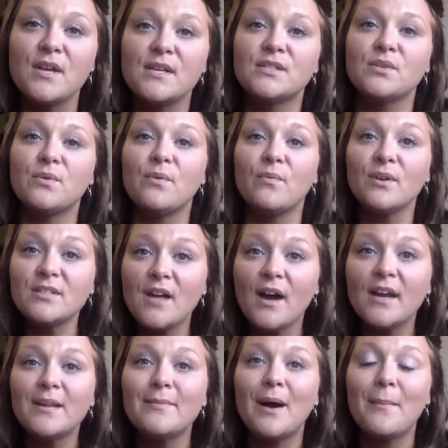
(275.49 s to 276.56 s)
So when we're
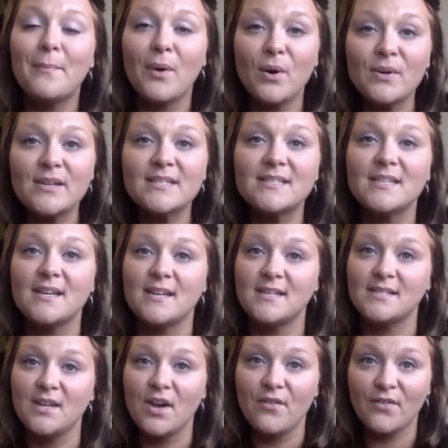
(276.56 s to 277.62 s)
talking about bonuses
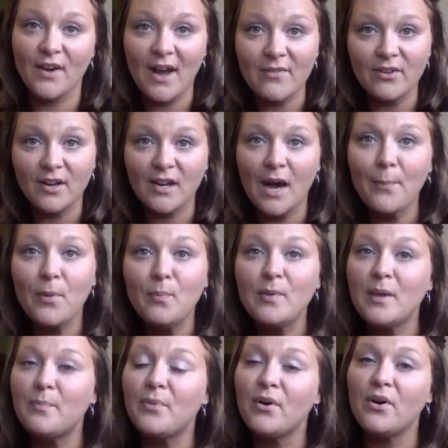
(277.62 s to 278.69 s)
for having a couple
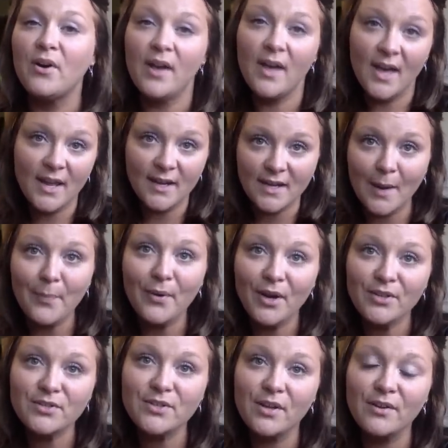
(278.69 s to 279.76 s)
people and a couple
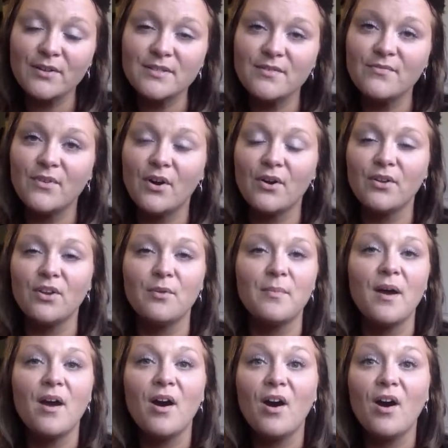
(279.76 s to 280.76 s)
hundred dollars in volume,